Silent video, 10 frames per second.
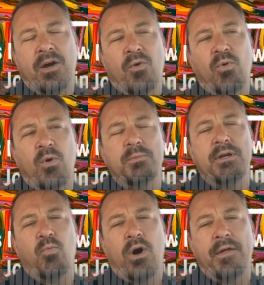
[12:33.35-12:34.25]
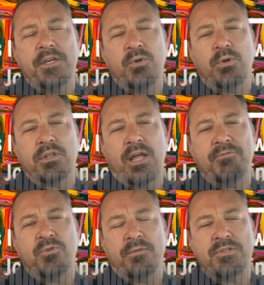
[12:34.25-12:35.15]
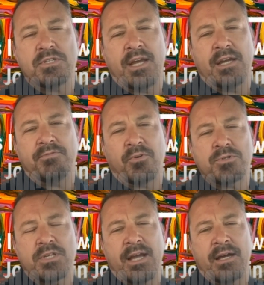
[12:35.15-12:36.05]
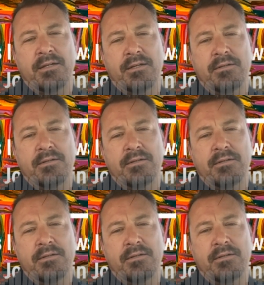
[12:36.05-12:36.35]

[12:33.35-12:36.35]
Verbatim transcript: what would be one that you would love to have seen firsthand?